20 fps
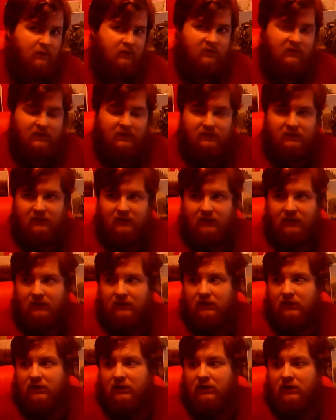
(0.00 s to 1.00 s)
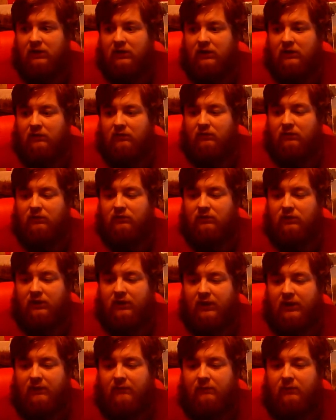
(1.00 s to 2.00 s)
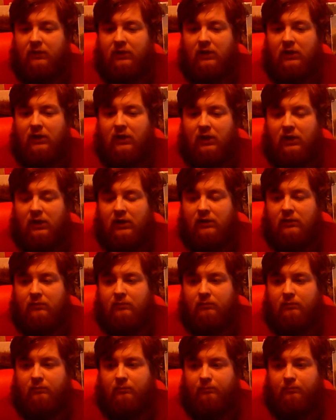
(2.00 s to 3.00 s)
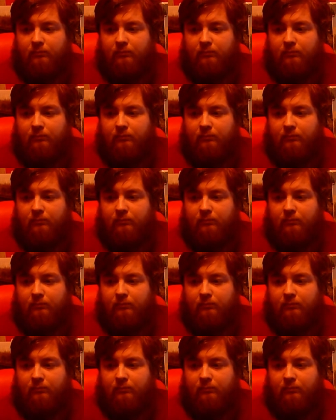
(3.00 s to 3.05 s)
settee, things like that.